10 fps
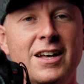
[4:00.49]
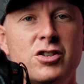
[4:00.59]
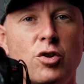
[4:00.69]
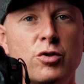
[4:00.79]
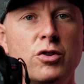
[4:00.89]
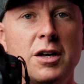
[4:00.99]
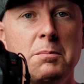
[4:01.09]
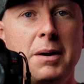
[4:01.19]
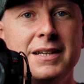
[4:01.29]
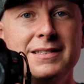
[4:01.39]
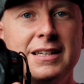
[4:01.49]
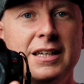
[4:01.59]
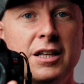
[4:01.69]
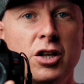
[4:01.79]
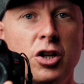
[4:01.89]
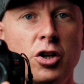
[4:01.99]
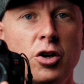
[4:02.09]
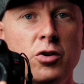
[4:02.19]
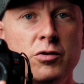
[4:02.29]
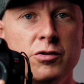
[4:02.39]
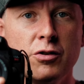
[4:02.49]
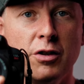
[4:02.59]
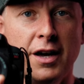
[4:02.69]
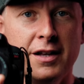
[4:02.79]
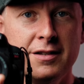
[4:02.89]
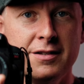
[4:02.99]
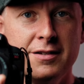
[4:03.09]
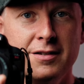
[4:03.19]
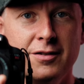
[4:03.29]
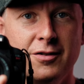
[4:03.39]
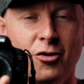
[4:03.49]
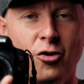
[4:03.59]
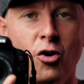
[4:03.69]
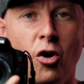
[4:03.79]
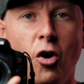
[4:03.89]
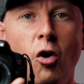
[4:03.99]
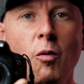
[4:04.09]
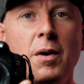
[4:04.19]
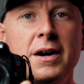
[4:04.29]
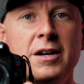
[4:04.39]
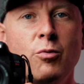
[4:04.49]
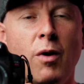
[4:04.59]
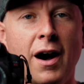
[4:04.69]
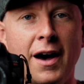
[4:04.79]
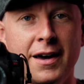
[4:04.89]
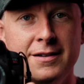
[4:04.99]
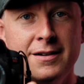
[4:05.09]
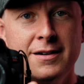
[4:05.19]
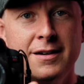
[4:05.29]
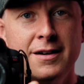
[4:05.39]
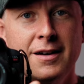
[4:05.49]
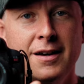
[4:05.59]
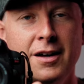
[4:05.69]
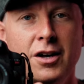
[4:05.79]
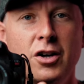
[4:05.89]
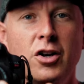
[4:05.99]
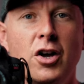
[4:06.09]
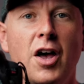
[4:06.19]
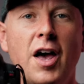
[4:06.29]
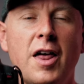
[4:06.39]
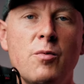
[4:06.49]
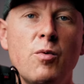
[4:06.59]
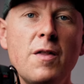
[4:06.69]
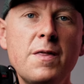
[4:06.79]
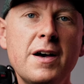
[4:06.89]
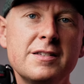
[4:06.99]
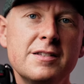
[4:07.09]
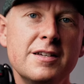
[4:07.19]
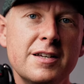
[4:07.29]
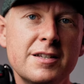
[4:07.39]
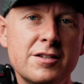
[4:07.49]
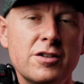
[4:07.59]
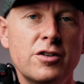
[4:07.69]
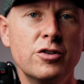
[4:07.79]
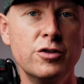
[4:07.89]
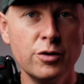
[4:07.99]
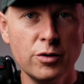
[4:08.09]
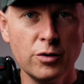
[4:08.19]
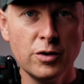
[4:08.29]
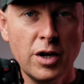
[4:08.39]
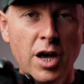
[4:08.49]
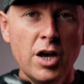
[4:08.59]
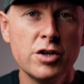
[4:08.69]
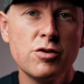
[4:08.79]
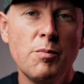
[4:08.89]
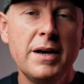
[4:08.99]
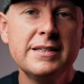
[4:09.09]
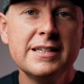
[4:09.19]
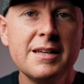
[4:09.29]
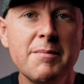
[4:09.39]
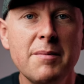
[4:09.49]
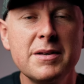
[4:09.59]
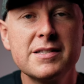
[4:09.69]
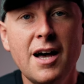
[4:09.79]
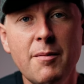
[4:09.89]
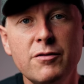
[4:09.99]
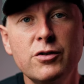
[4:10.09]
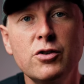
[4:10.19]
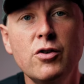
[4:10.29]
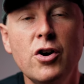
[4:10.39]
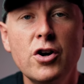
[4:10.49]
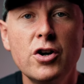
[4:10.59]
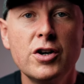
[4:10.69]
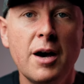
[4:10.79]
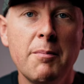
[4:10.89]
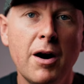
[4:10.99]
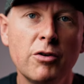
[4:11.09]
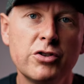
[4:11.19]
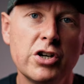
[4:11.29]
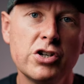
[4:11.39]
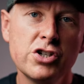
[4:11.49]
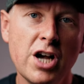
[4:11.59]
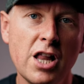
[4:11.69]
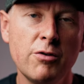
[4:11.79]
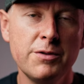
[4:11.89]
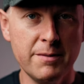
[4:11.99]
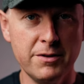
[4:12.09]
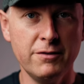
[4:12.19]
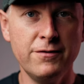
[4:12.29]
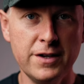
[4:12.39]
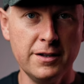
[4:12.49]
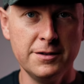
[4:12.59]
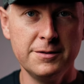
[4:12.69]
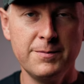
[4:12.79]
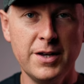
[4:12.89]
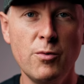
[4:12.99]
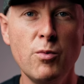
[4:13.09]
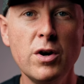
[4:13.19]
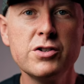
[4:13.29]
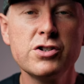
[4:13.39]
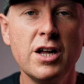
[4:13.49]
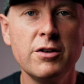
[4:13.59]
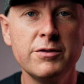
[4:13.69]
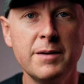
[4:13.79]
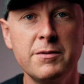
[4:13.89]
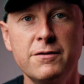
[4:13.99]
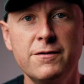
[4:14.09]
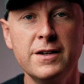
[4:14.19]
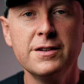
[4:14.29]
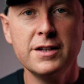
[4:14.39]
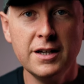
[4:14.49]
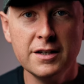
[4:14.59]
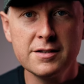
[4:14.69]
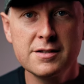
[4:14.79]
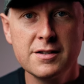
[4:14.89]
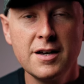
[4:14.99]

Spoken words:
so you can basically close your lens or open it wide. And what does this do? So basically, maybe some of you heard about shallow depth of field. And what shallow depth of field is?